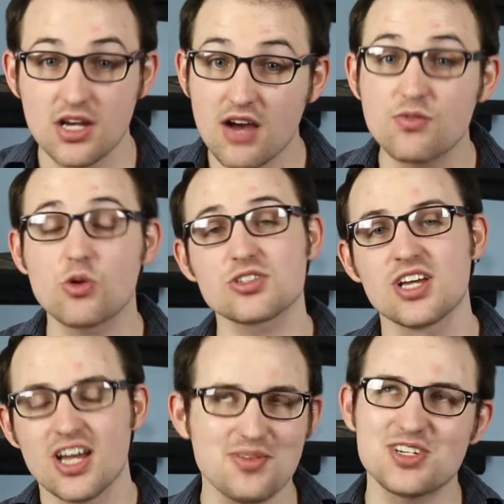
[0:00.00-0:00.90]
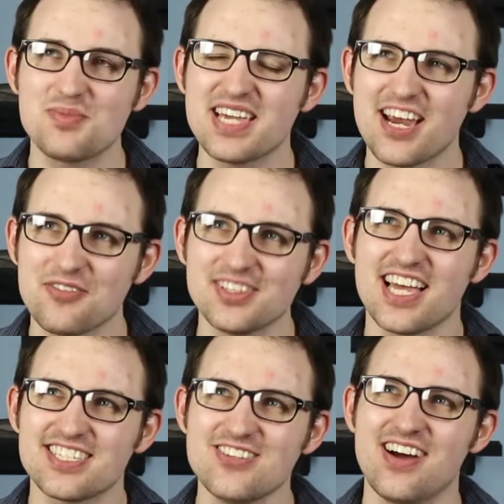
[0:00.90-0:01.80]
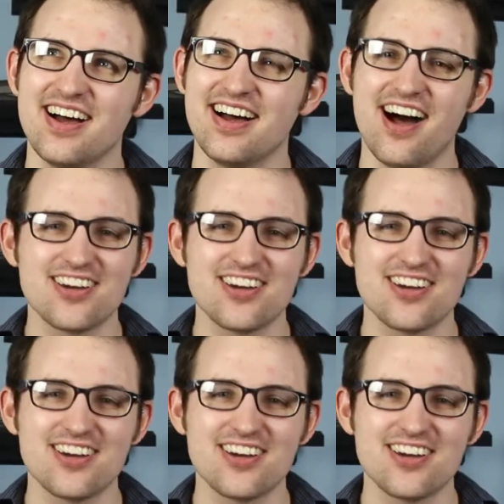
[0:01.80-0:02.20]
Of course, we should be careful not to